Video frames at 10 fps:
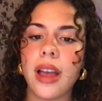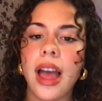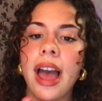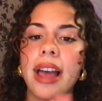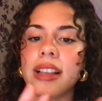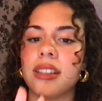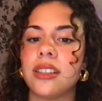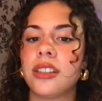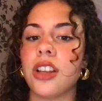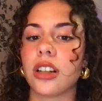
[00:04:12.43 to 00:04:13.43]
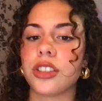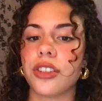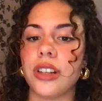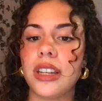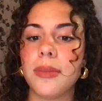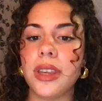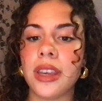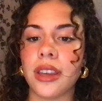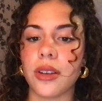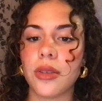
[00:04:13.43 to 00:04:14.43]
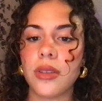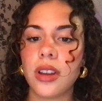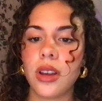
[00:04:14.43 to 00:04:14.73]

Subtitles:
as Dr. Libby Hill,